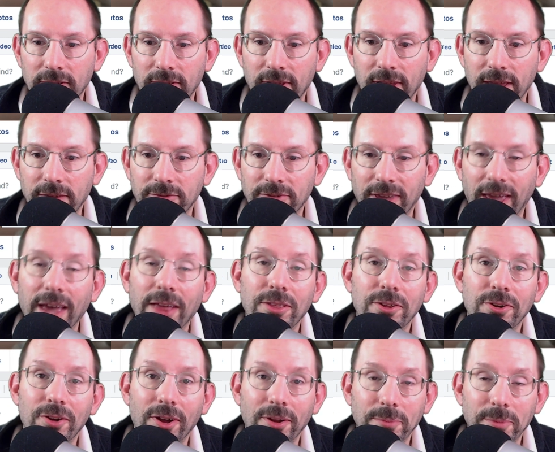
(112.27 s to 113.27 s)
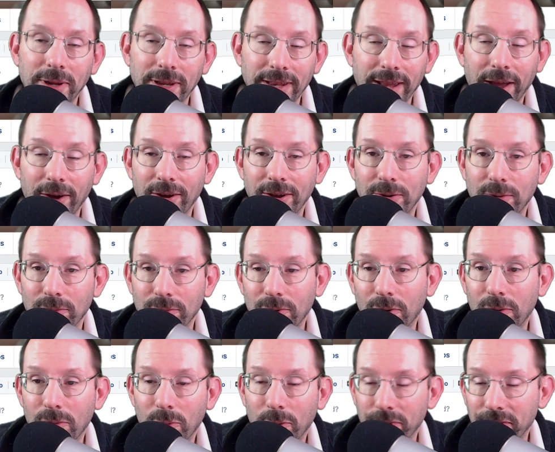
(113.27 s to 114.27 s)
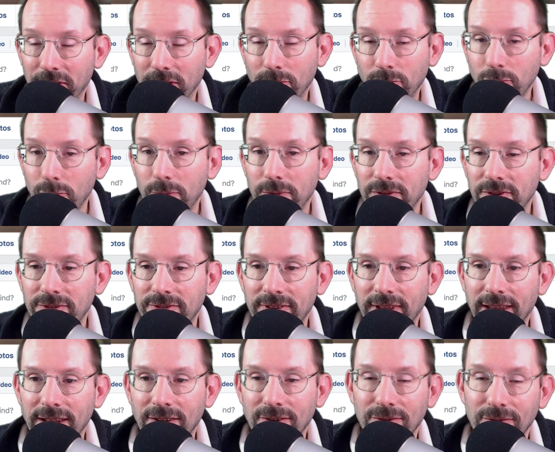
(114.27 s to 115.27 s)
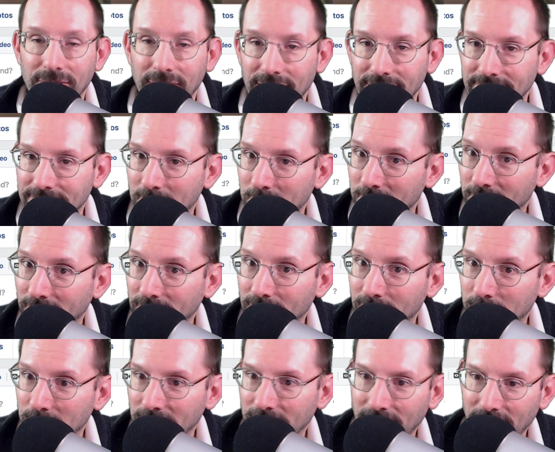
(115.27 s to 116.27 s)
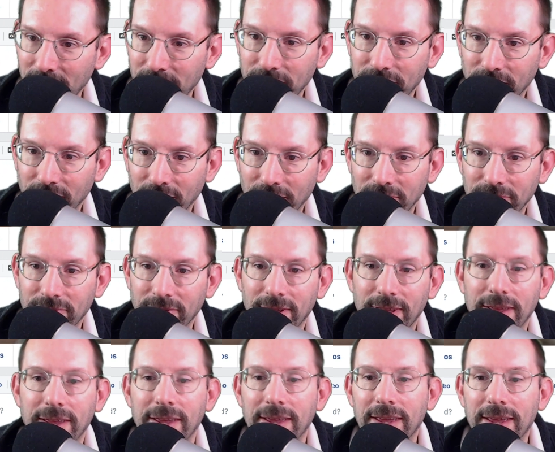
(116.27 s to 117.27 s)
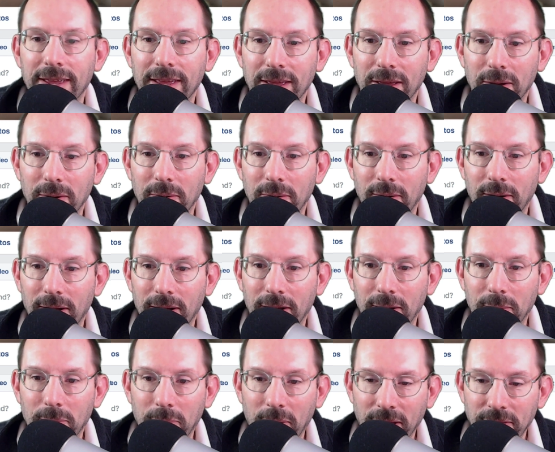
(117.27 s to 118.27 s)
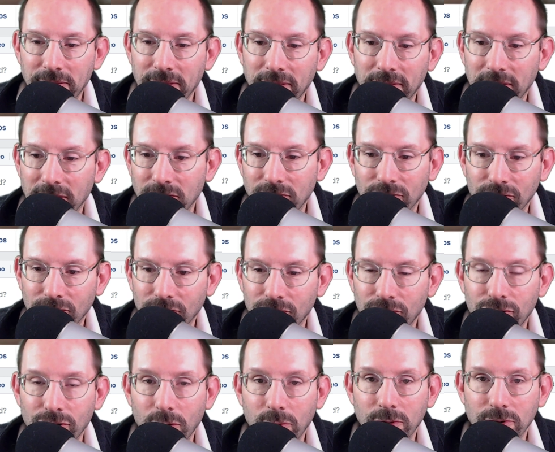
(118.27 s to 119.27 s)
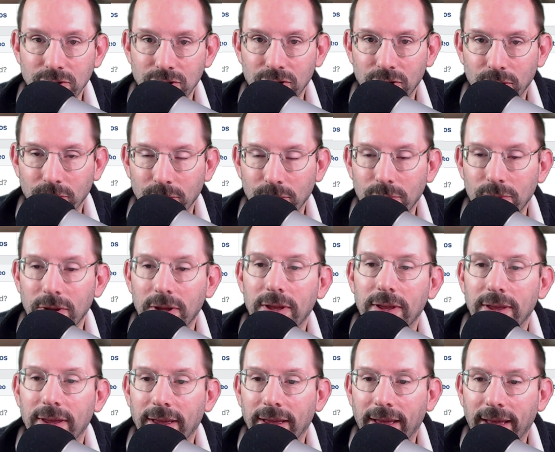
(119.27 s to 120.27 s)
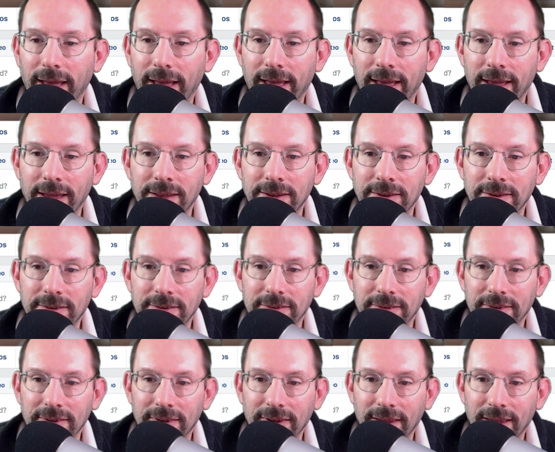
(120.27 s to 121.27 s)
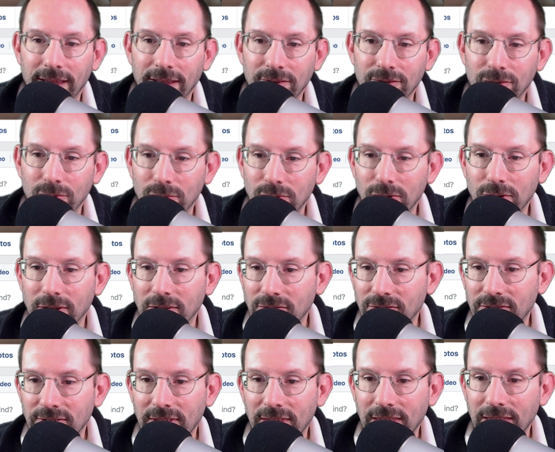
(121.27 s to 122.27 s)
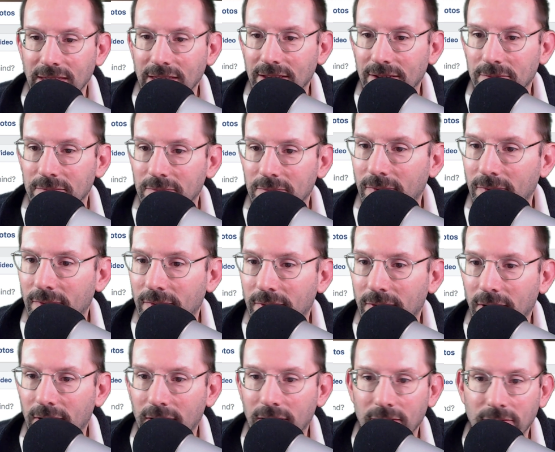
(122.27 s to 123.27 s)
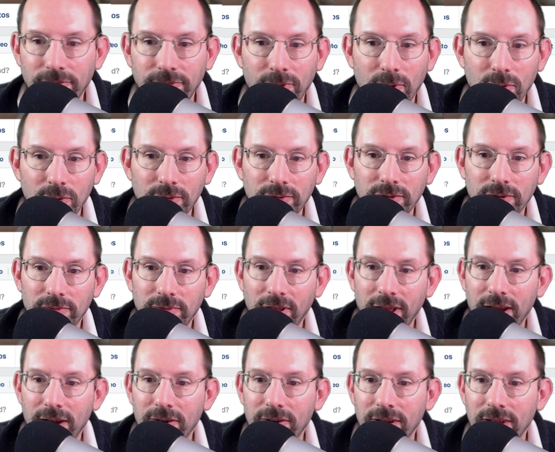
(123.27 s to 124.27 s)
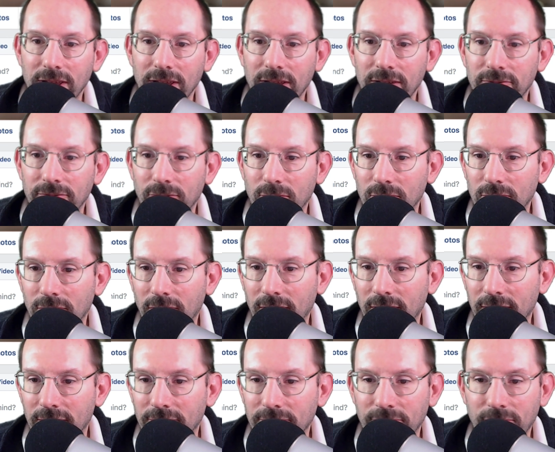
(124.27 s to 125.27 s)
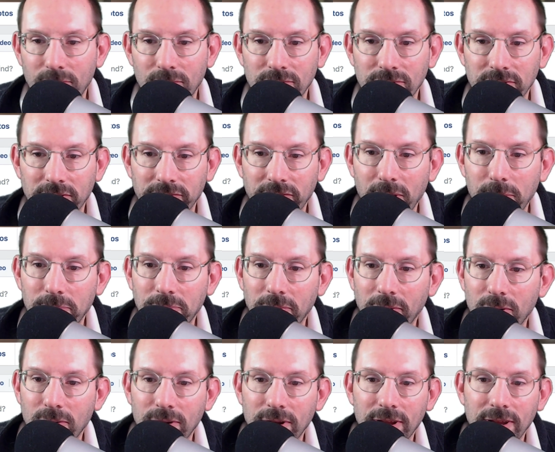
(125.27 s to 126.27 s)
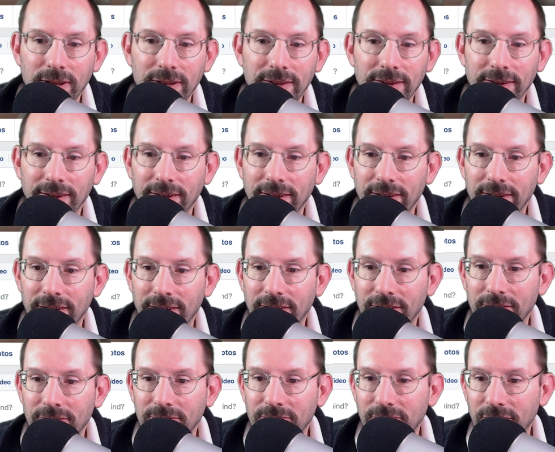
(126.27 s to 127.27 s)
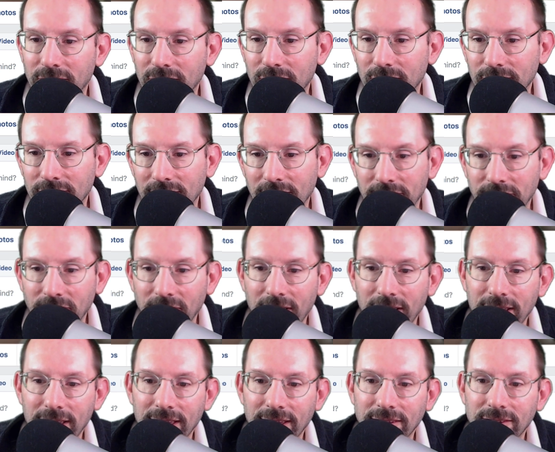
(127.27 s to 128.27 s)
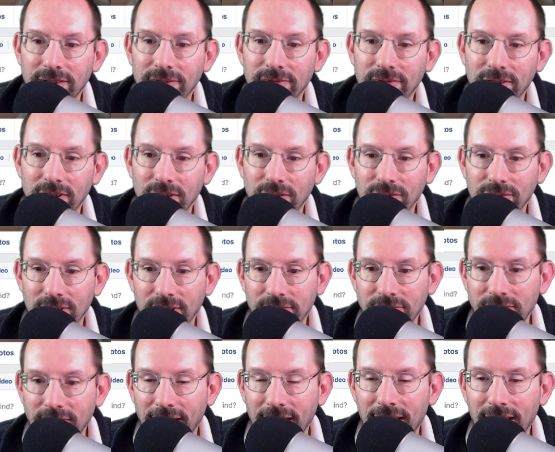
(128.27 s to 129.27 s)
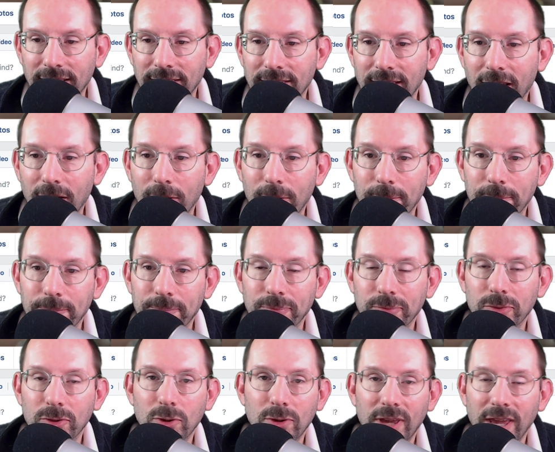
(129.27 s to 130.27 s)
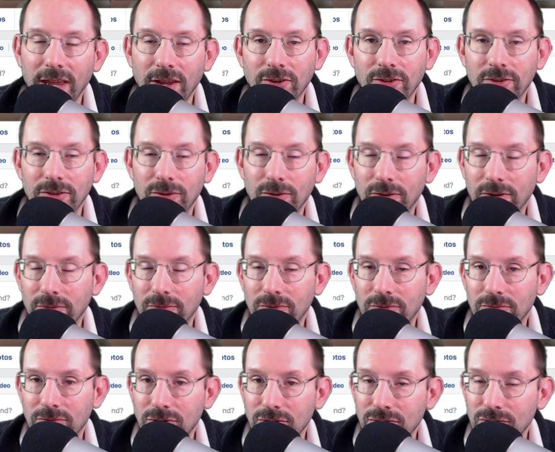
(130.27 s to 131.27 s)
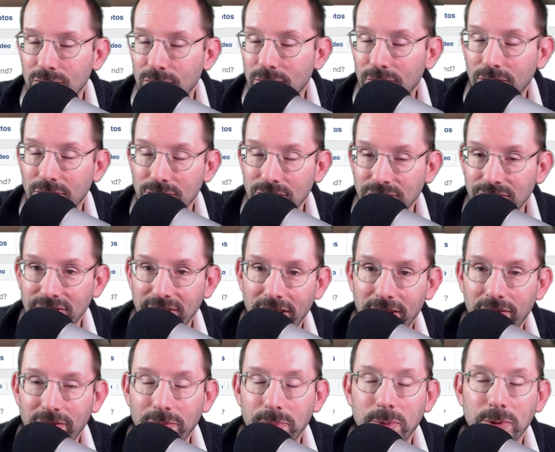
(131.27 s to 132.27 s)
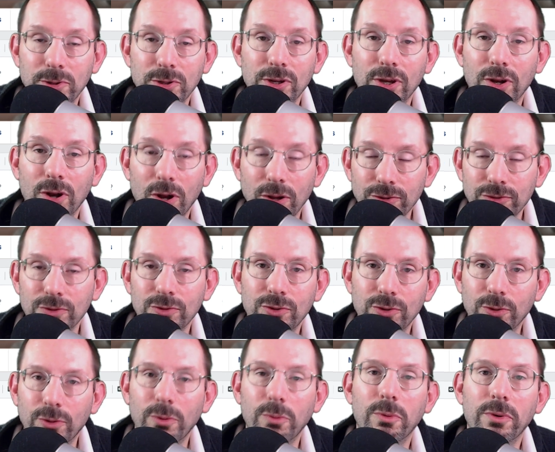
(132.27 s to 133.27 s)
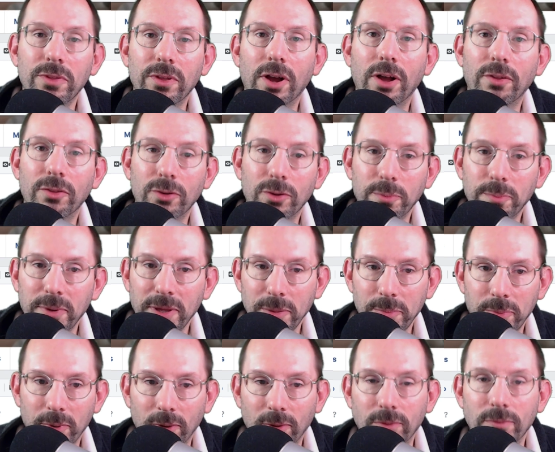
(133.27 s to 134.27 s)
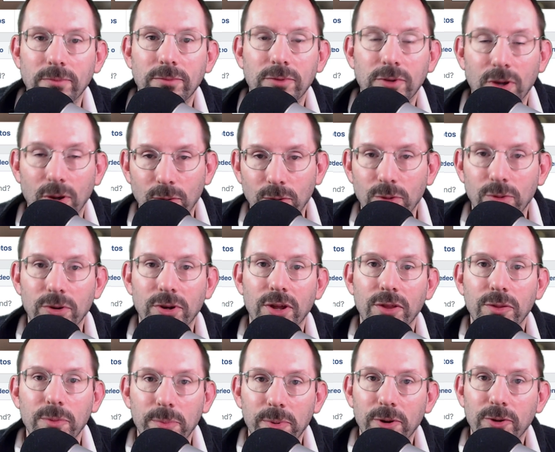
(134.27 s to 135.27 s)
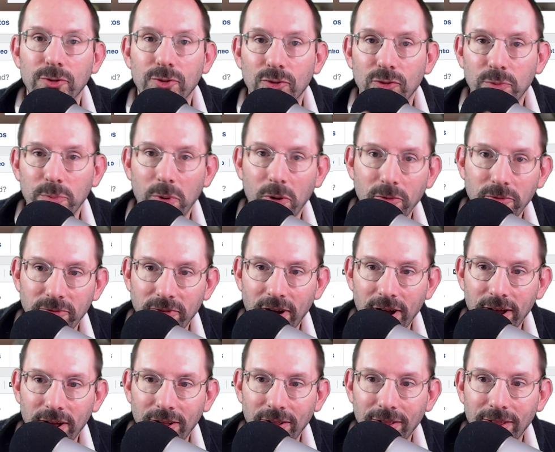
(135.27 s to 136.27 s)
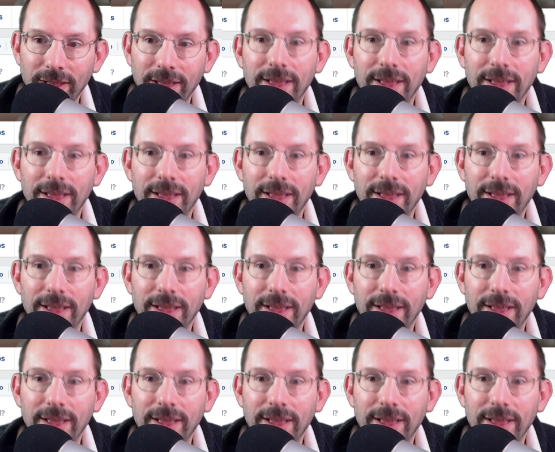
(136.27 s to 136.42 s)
they've gathered on me. Now, I don't know what they do with this data, so that's something to be careful of. Uh, but I think they just show it to you. And, and so you can see uh, photos of Larry, fo uh, photos I've uploaded, uh, videos I've liked, videos I've tagged. Now, you can't you can just do it on yourself but you can also do it with other people you go to another person's profile